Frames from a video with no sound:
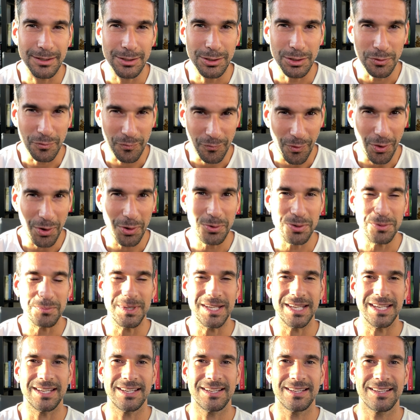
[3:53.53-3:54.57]
You following
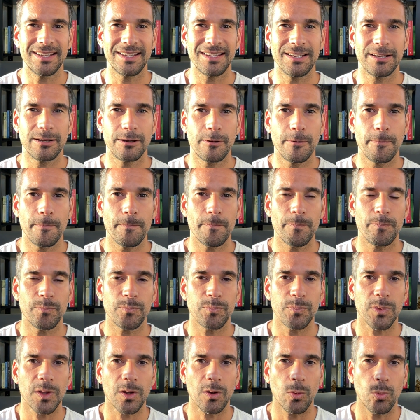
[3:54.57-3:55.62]
me?
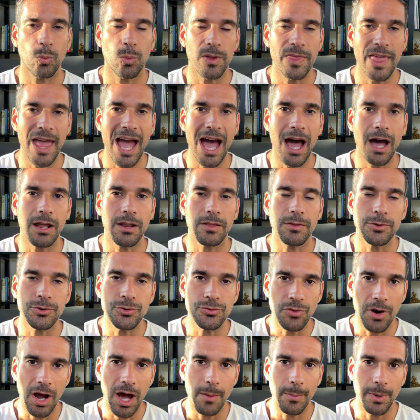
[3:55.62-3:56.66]
Without the
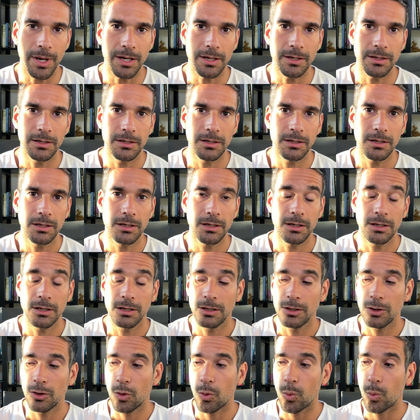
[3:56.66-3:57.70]
drama.
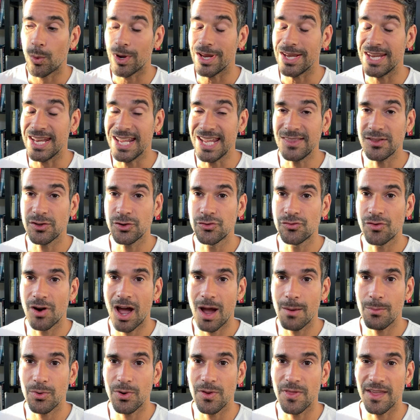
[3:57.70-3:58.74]
We need the
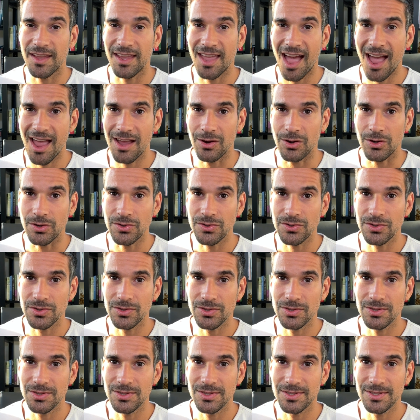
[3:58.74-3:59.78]
drama and the
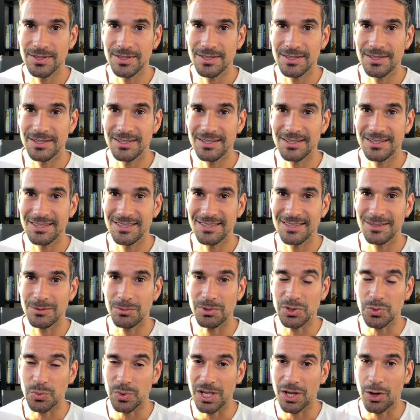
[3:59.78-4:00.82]
chaos,
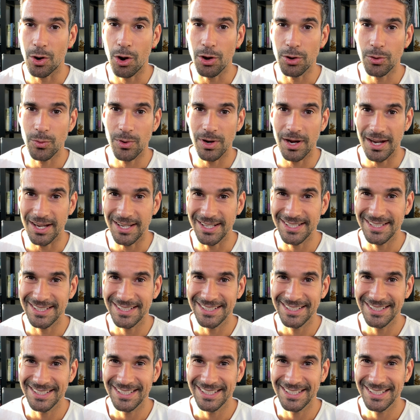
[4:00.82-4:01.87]
which we co-create,
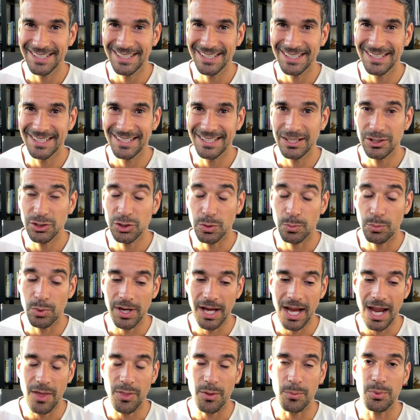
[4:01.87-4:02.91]
to
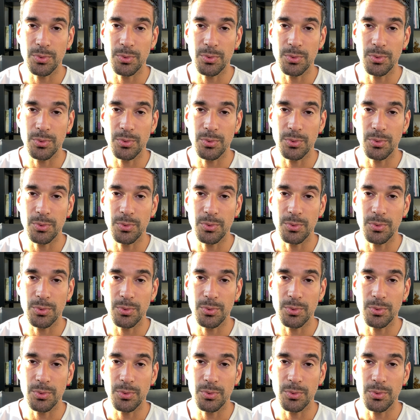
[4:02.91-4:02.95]
bring out the